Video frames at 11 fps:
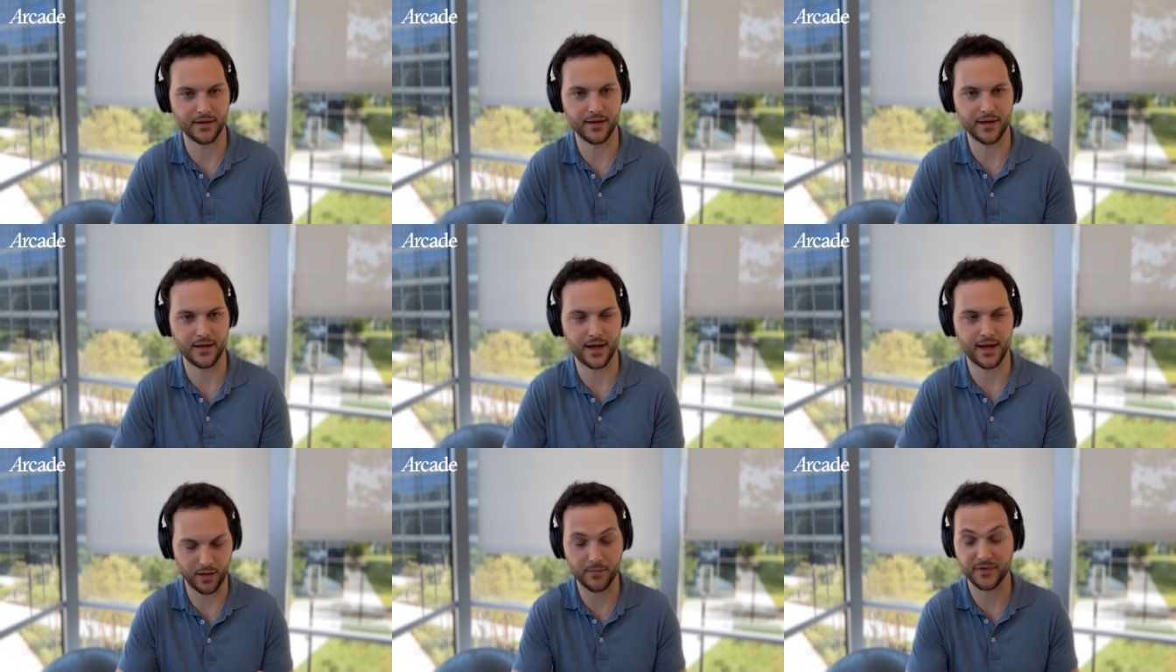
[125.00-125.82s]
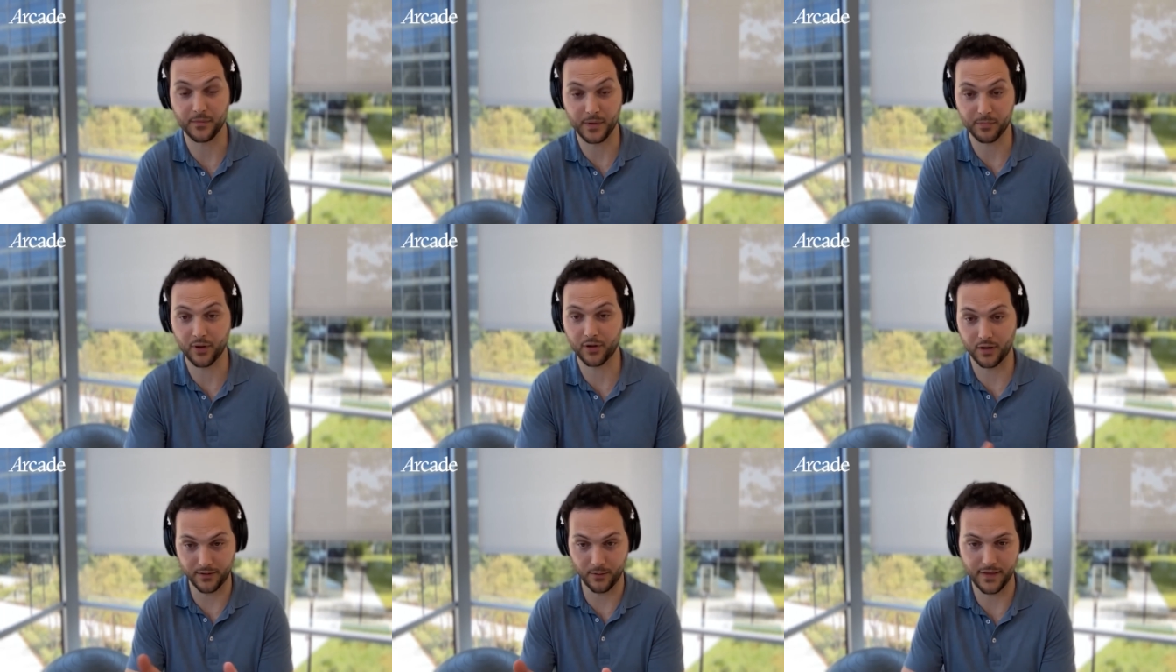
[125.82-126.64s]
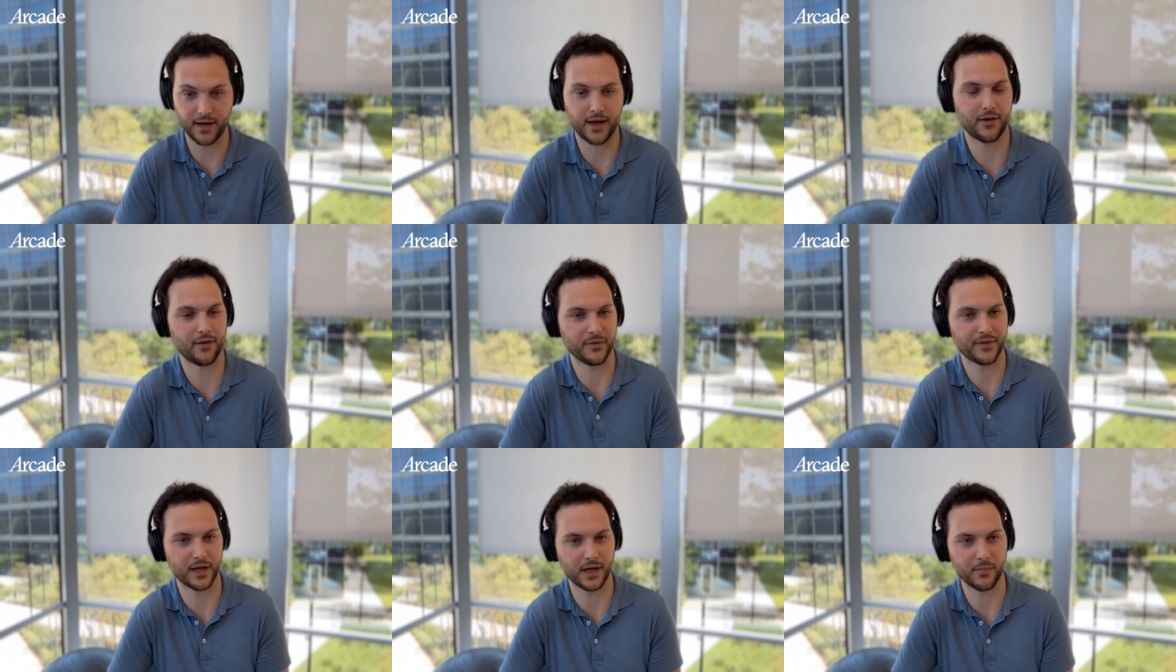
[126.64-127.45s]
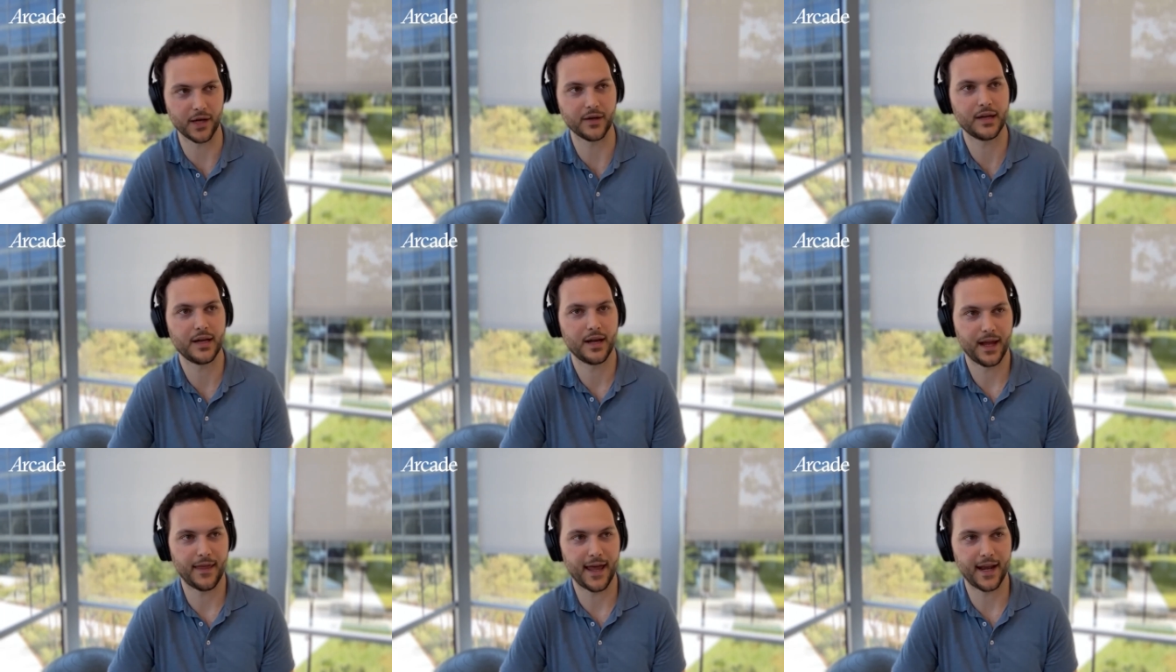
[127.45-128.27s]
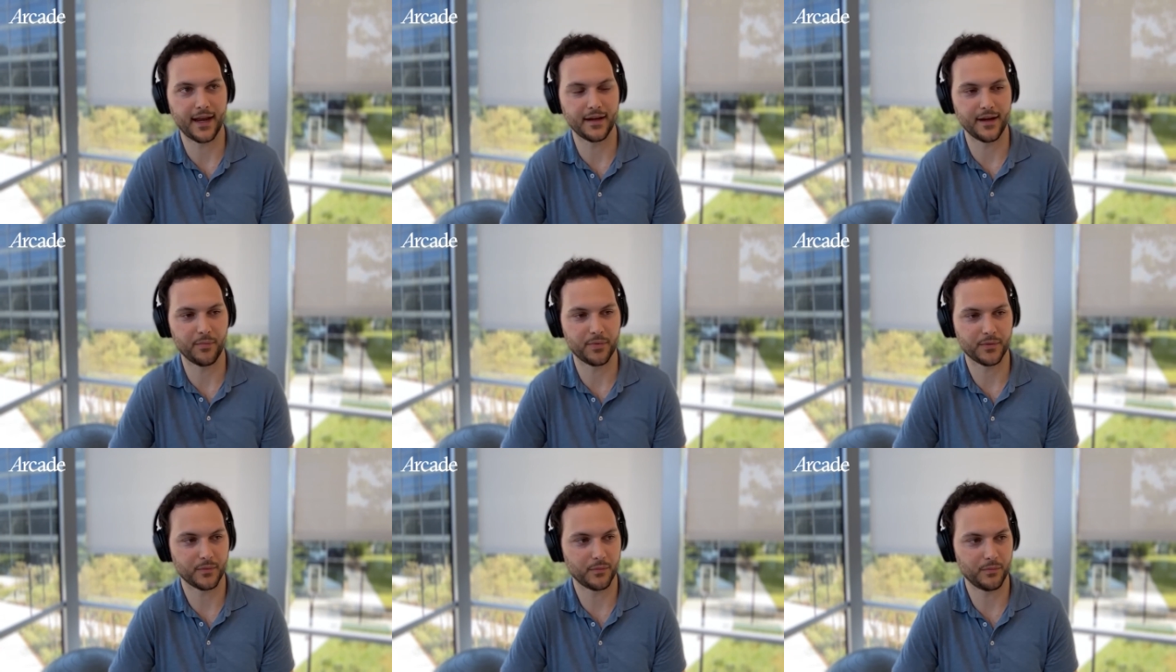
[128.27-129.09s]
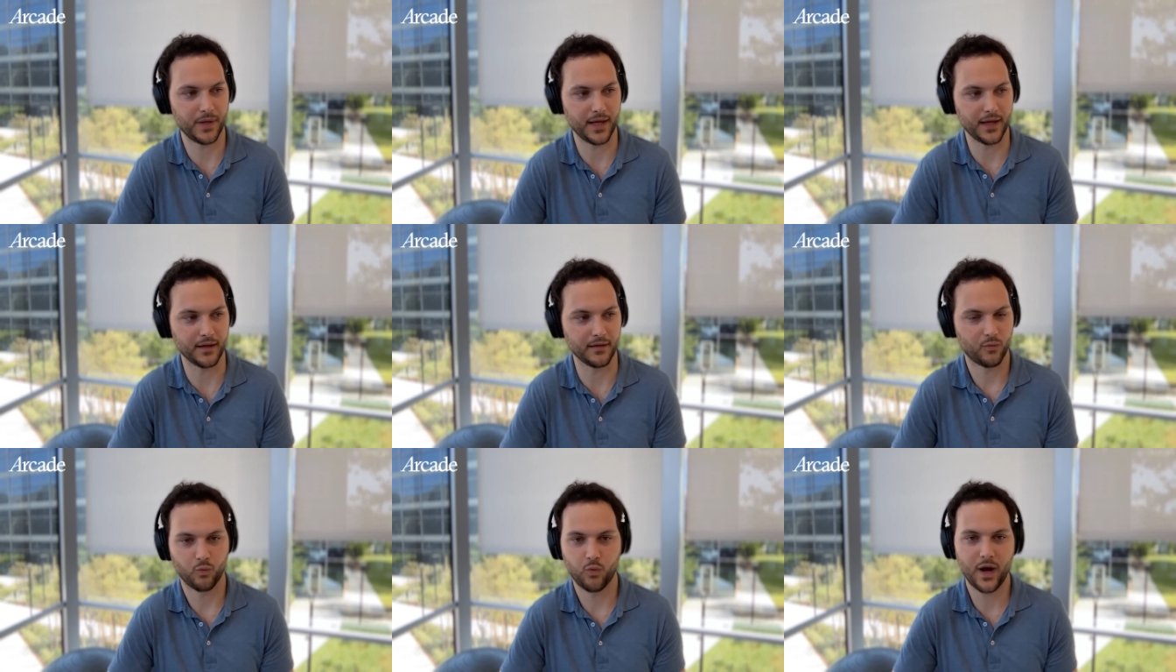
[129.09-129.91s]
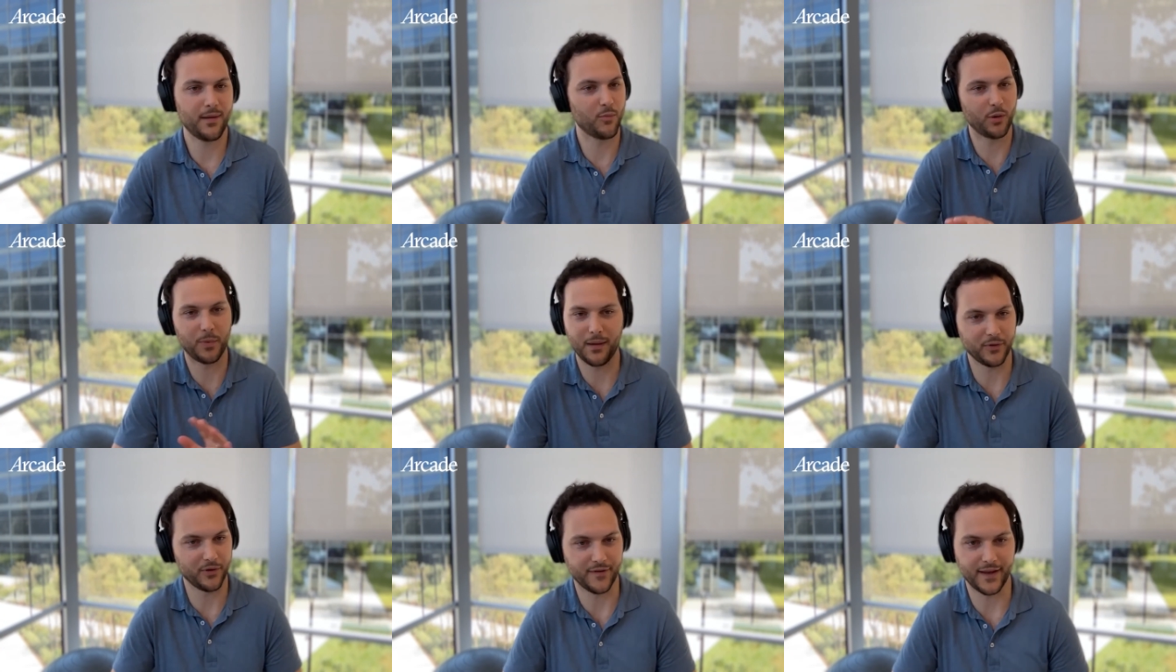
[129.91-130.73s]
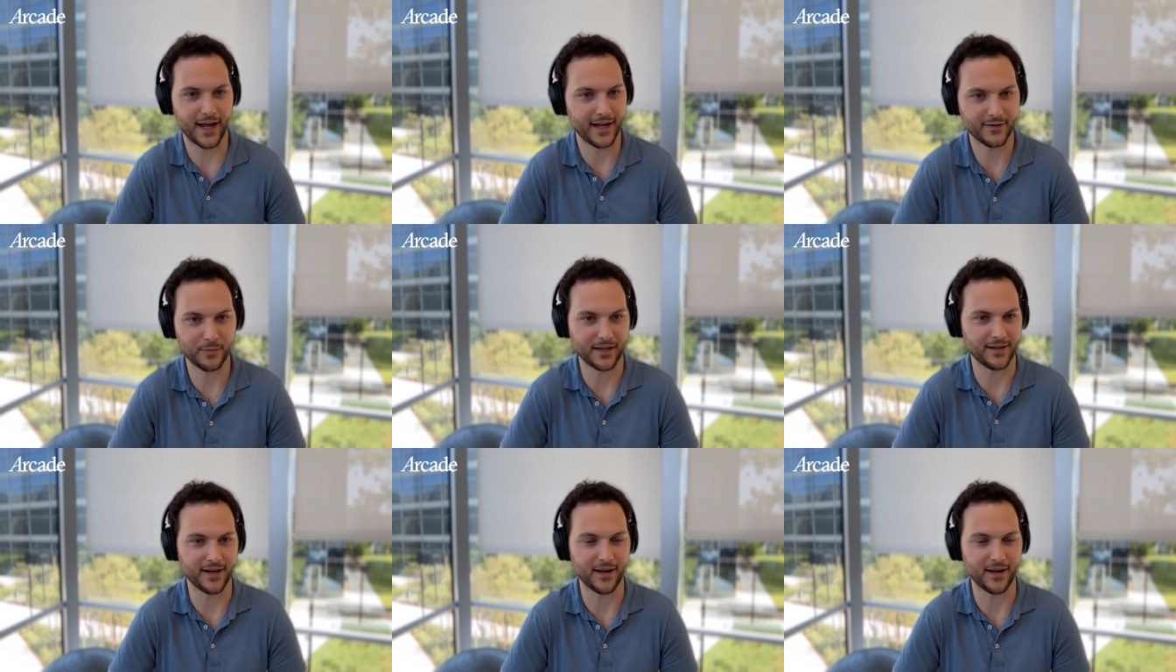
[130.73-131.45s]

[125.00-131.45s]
the uh, MCP protocol, the way that Aaron was talking about, and that ended up being way more popular than I expected.